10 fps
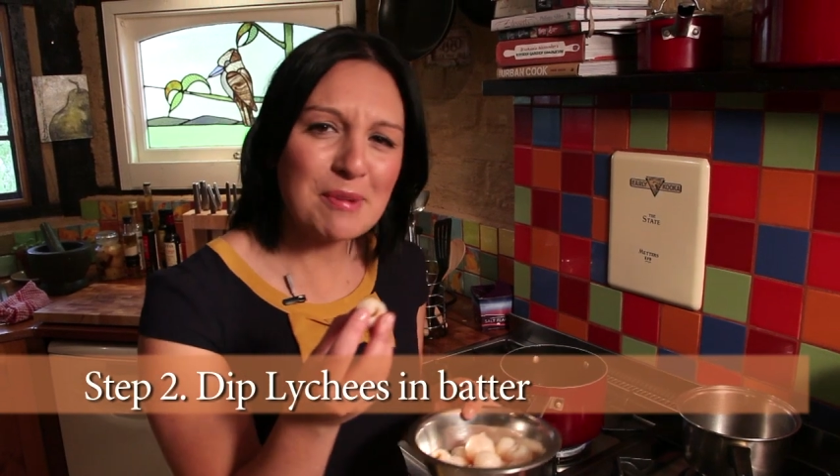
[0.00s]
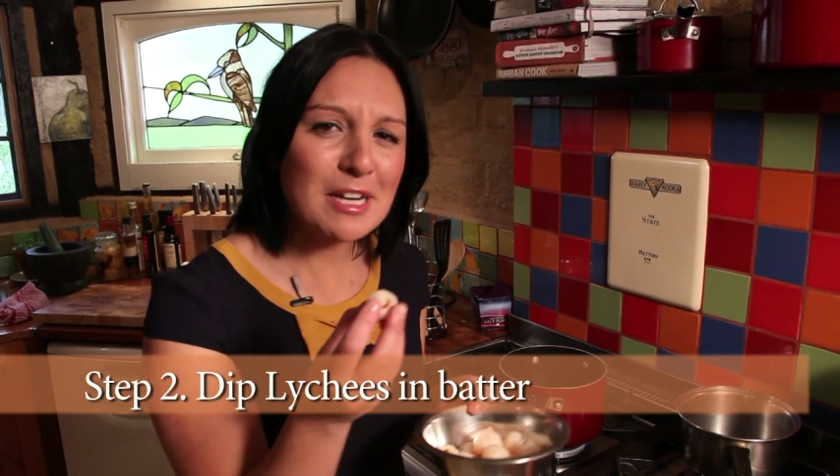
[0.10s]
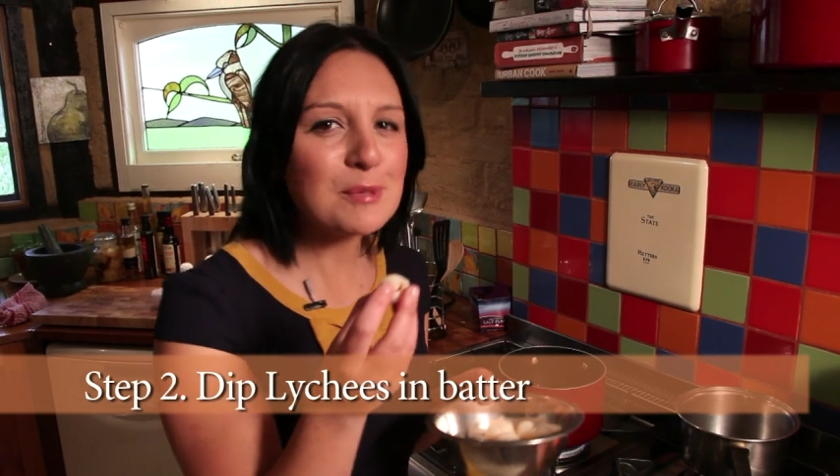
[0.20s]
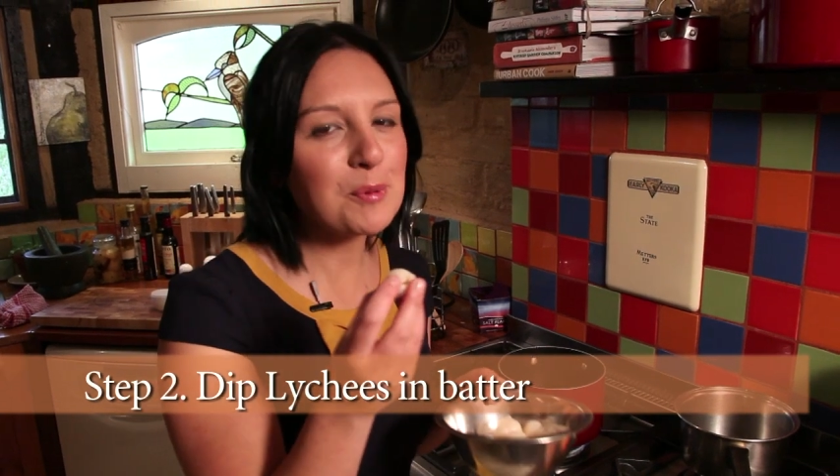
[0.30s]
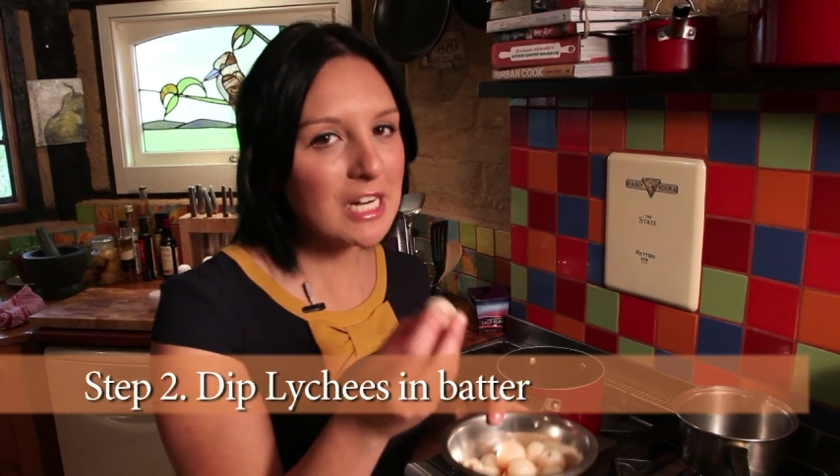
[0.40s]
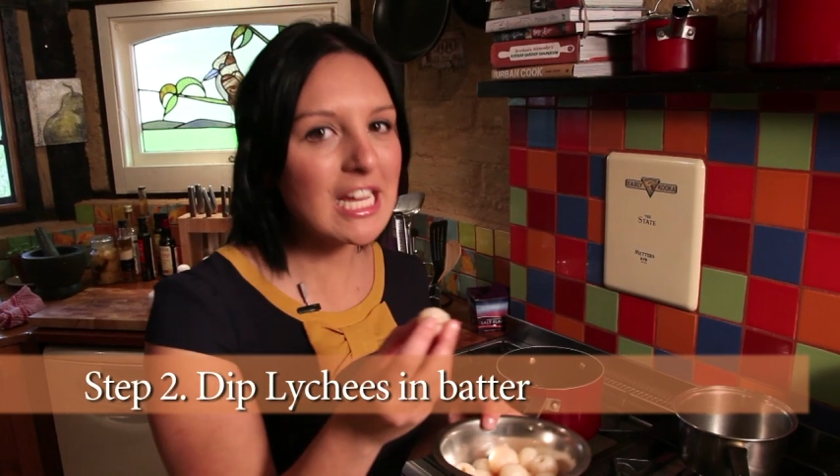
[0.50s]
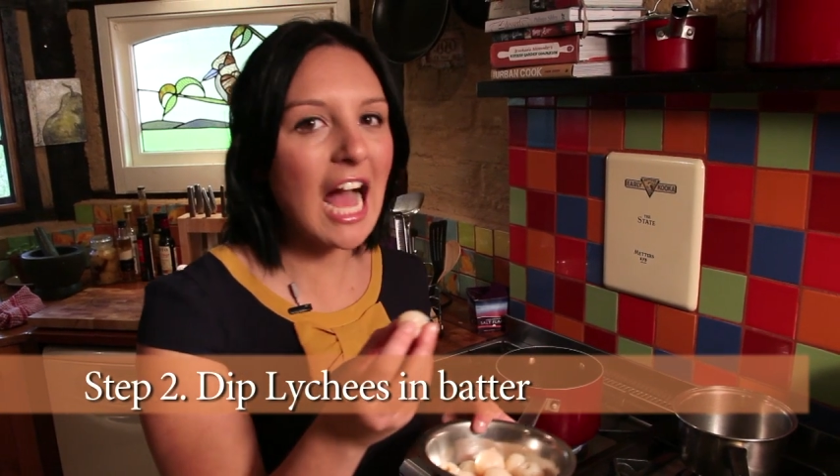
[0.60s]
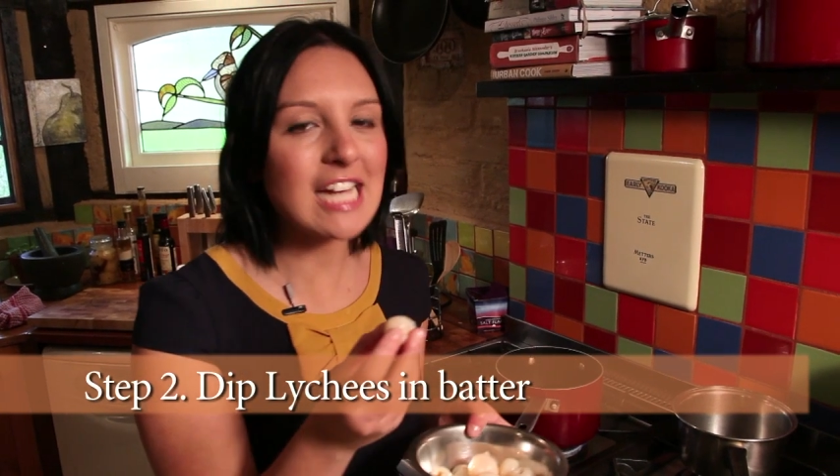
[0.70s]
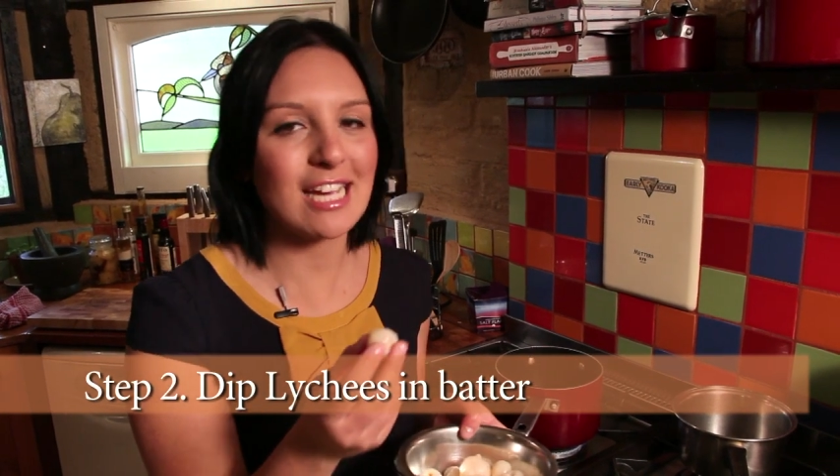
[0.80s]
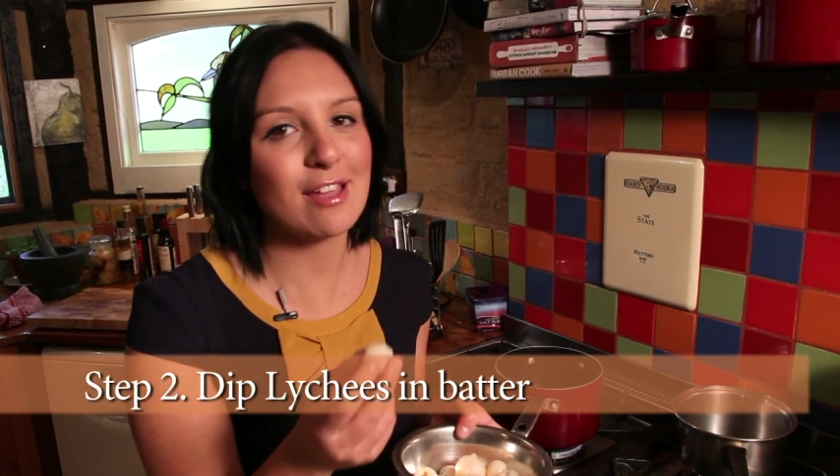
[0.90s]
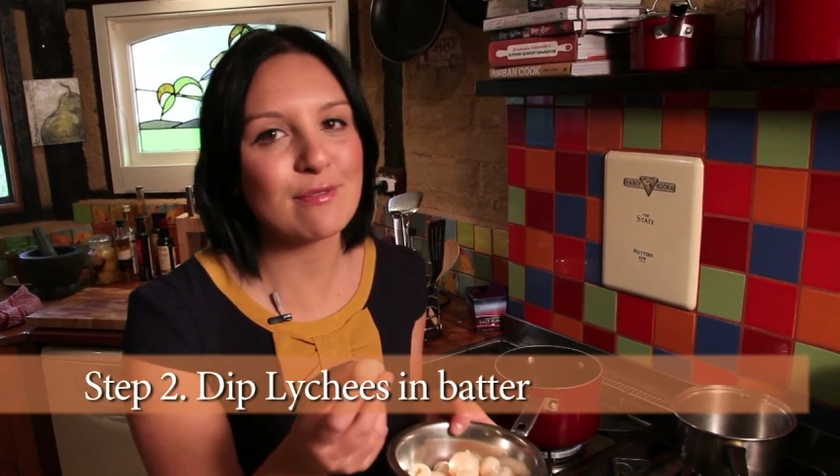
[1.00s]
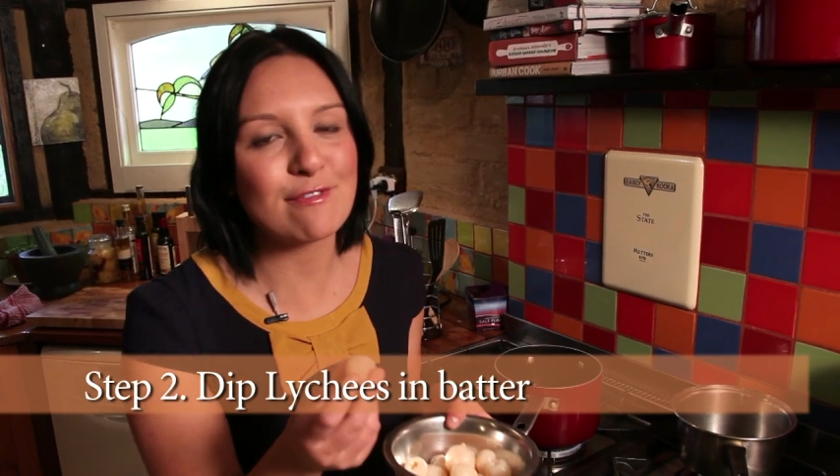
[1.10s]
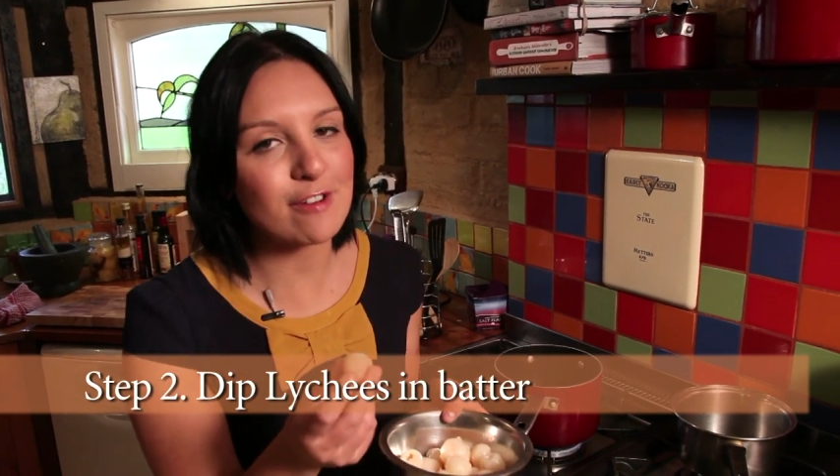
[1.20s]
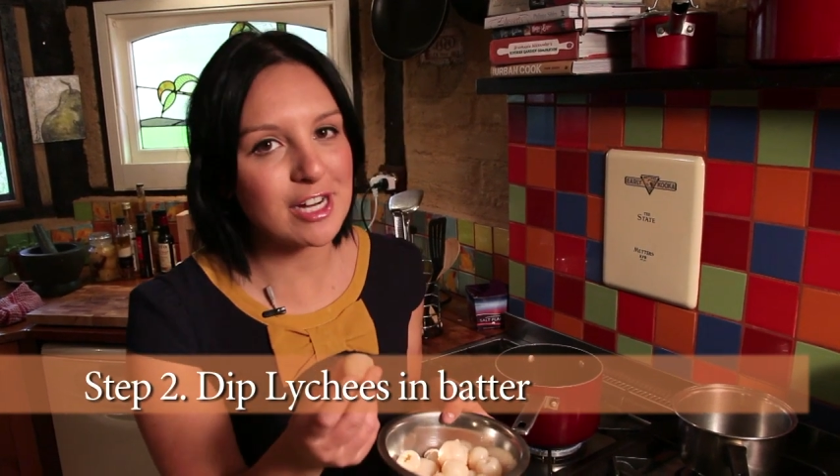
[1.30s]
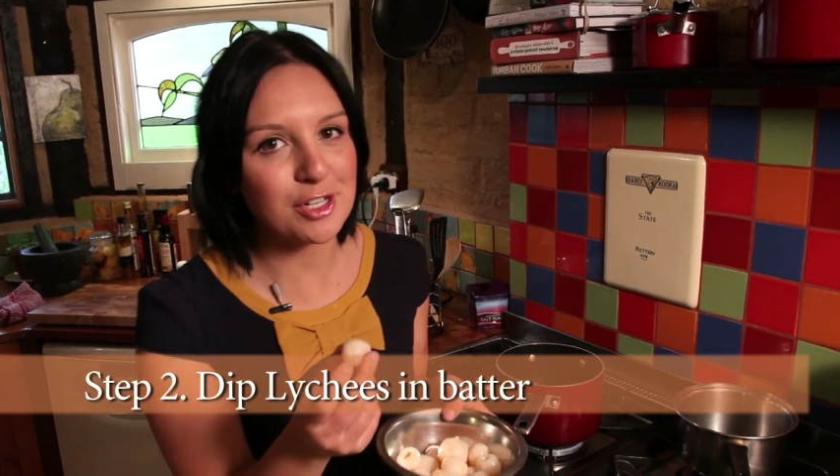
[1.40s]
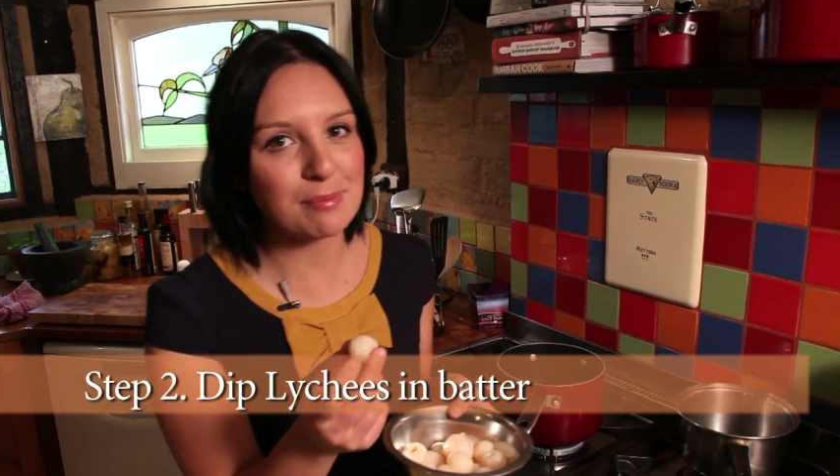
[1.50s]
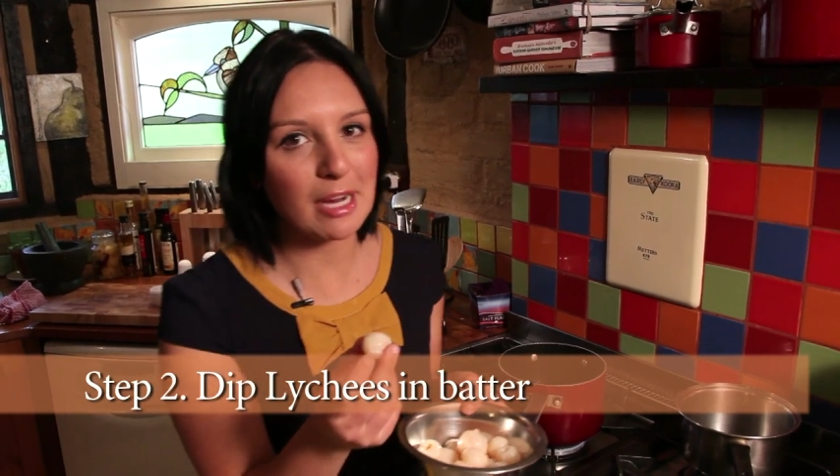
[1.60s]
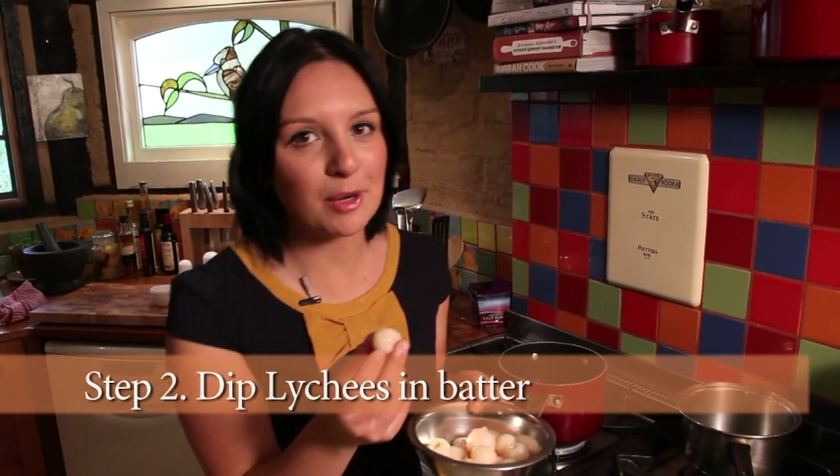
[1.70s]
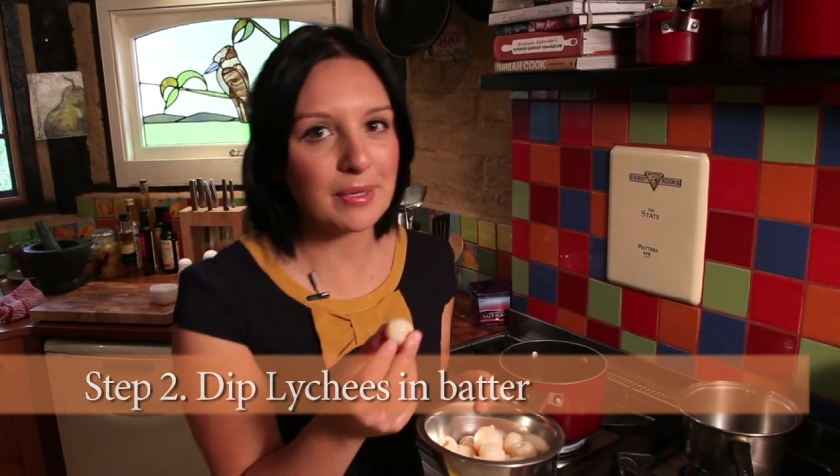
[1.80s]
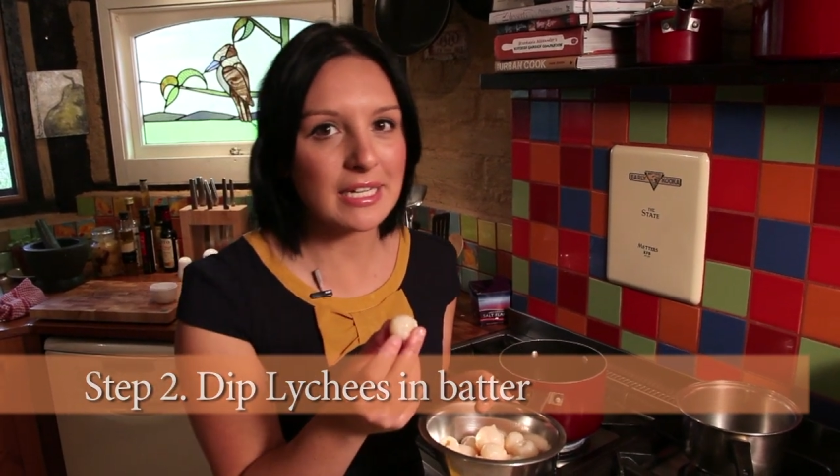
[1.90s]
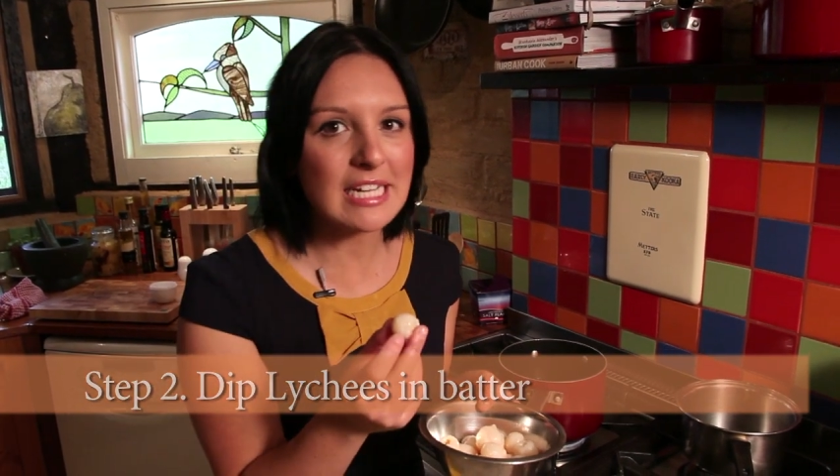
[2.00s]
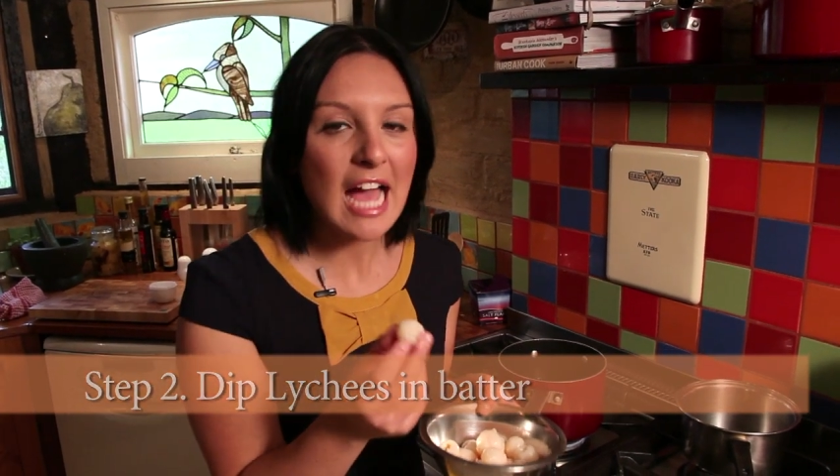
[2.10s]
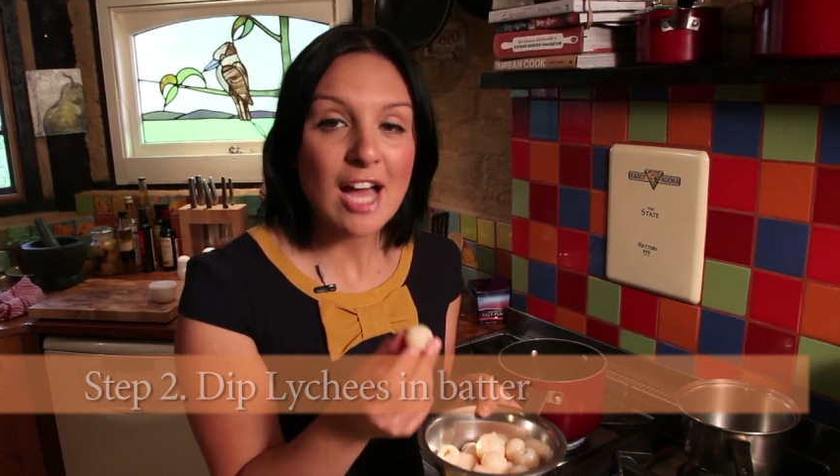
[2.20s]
but it's pretty hard to get them fresh in Melbourne.